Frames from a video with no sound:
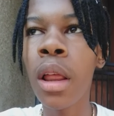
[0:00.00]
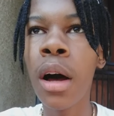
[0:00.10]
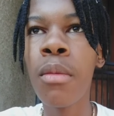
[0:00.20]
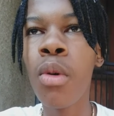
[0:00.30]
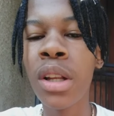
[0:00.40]

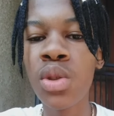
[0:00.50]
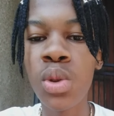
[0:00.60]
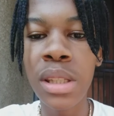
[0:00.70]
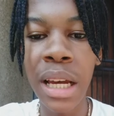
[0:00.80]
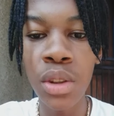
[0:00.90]
want to
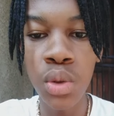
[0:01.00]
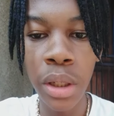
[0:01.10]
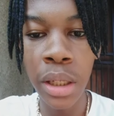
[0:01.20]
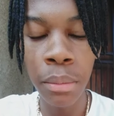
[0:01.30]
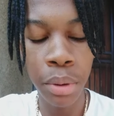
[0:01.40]
start
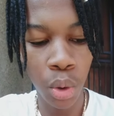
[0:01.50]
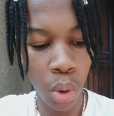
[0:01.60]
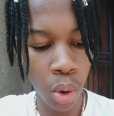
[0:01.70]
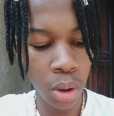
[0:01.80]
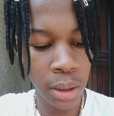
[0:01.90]
trading
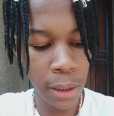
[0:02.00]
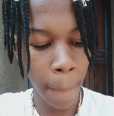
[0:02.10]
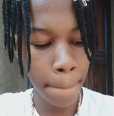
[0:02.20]
because